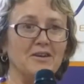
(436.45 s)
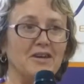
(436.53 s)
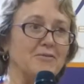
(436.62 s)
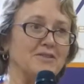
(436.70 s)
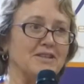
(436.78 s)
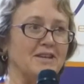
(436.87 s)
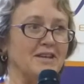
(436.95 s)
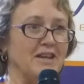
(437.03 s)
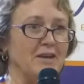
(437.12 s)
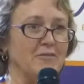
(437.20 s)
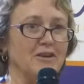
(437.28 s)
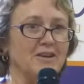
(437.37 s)
He was here
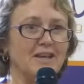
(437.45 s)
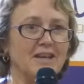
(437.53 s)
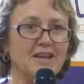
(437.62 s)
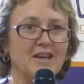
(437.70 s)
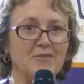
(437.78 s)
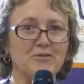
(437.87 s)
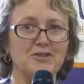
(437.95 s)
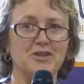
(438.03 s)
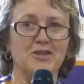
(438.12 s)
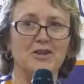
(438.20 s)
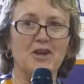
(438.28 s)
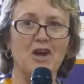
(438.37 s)
networking and I was
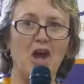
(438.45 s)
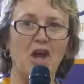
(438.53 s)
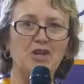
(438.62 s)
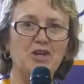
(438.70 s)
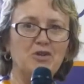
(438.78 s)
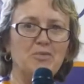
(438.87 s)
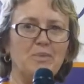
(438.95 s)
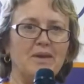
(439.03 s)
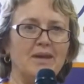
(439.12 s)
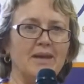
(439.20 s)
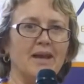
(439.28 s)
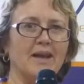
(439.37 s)
a
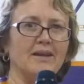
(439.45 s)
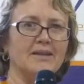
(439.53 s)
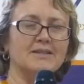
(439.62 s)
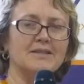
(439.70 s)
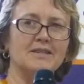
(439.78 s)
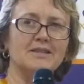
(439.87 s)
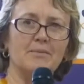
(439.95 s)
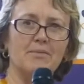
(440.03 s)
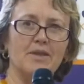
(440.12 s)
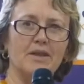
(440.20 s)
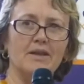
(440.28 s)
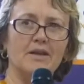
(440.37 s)
newbie, and I said
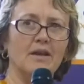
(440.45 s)
something,